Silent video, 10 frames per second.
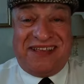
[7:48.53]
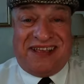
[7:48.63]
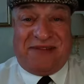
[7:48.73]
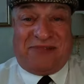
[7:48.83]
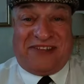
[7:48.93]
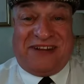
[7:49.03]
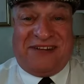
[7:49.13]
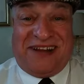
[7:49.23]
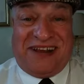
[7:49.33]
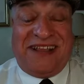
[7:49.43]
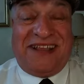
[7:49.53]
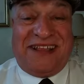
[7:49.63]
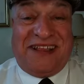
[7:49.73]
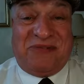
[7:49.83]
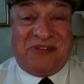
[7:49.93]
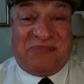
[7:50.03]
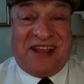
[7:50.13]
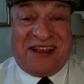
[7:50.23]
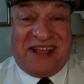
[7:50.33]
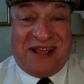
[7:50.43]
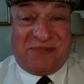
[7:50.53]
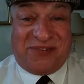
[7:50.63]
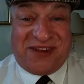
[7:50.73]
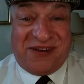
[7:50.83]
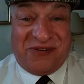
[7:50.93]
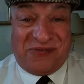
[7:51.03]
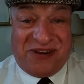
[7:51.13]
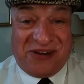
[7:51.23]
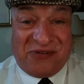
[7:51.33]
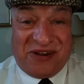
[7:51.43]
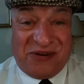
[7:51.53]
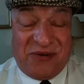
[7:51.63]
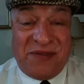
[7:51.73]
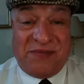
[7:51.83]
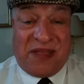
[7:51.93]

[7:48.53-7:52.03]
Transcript: Absolutely, he was my absolute radio hero.